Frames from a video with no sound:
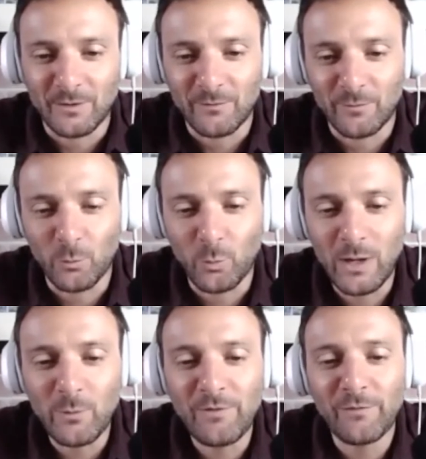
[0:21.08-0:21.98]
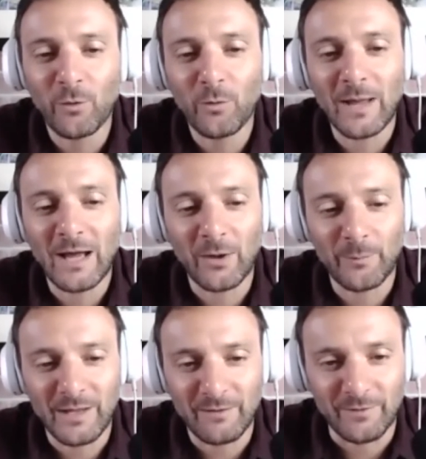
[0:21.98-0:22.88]
the way we form our
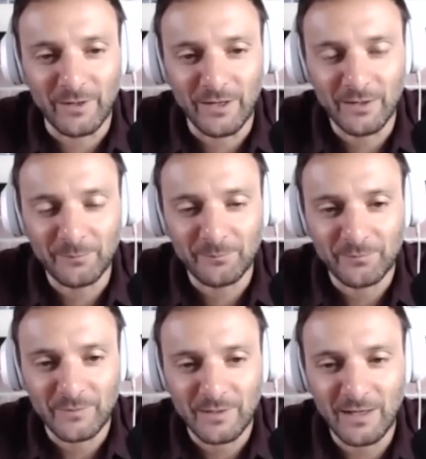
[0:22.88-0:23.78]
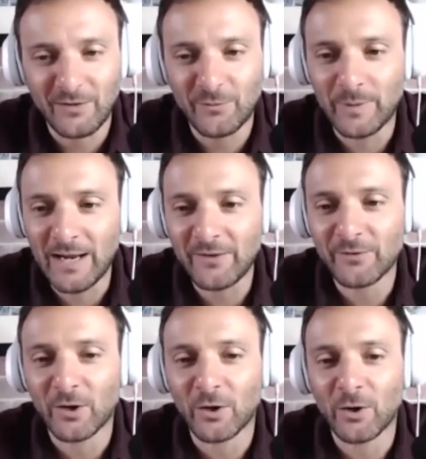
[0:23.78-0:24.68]
behavior is based
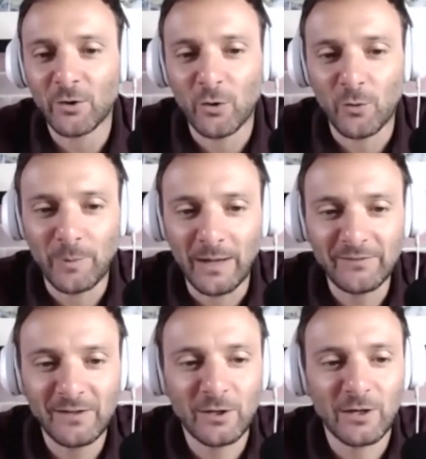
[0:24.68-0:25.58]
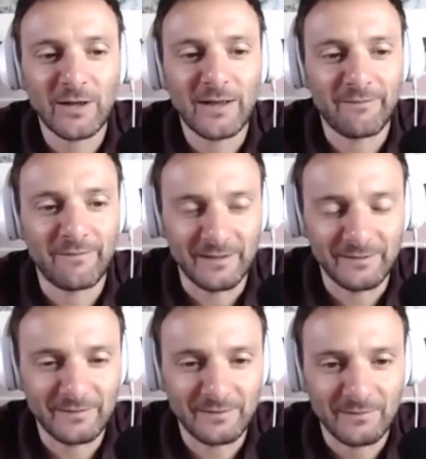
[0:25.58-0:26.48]
on a particular
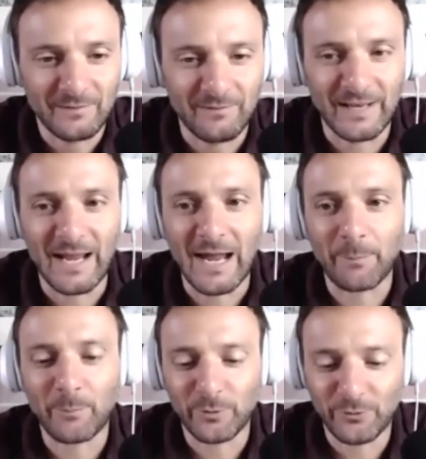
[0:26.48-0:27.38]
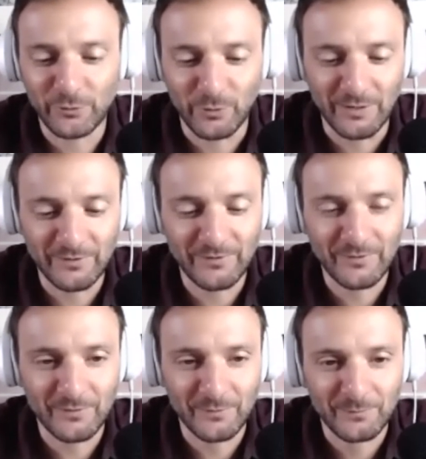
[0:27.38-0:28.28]
event that happens to
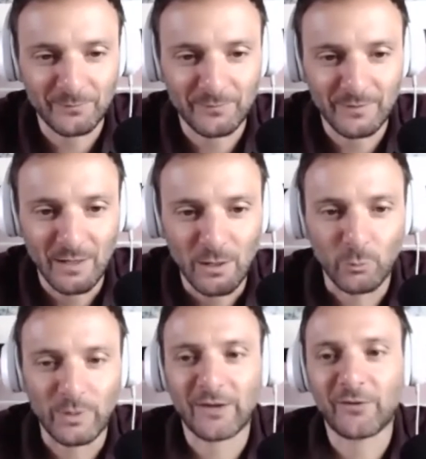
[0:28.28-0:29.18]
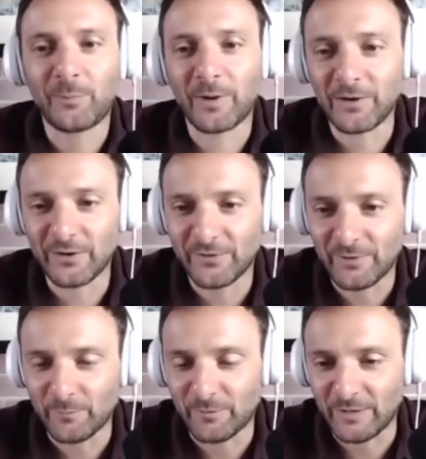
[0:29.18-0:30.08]
us. We experience
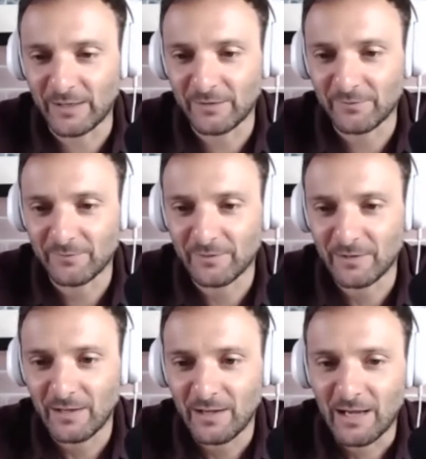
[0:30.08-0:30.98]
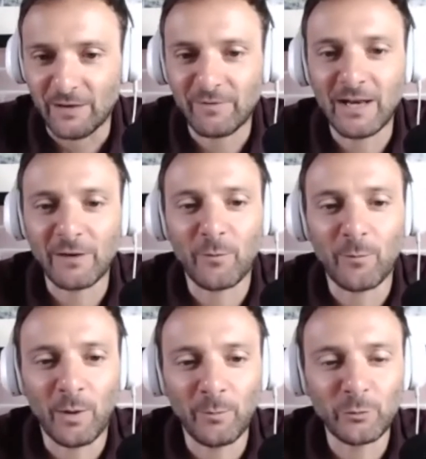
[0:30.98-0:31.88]
something, and then at the
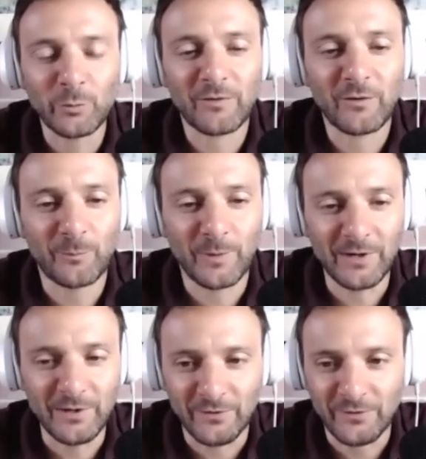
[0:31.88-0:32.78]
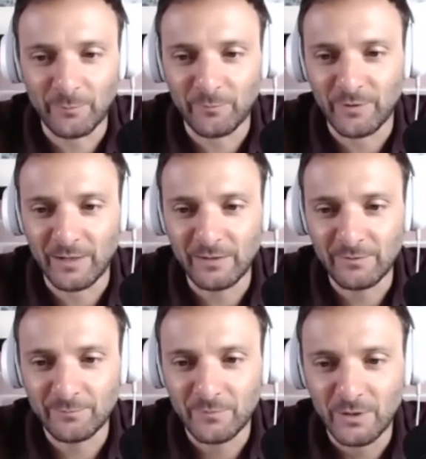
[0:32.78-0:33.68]
moment we experience something,
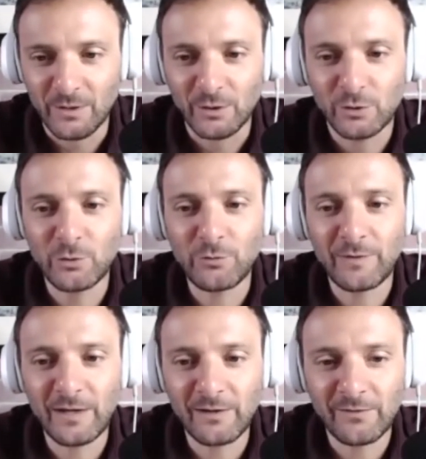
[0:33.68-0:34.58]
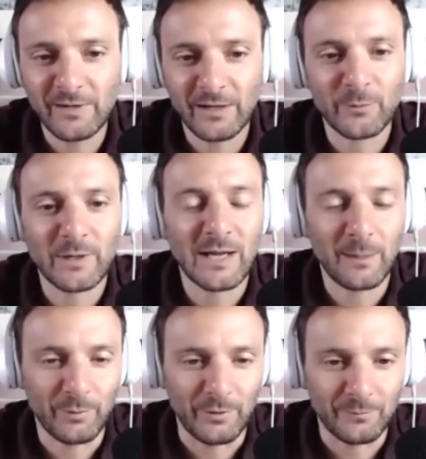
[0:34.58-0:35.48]
two things can really
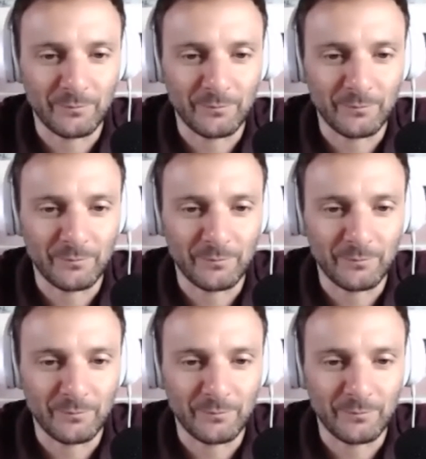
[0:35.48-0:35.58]
happen.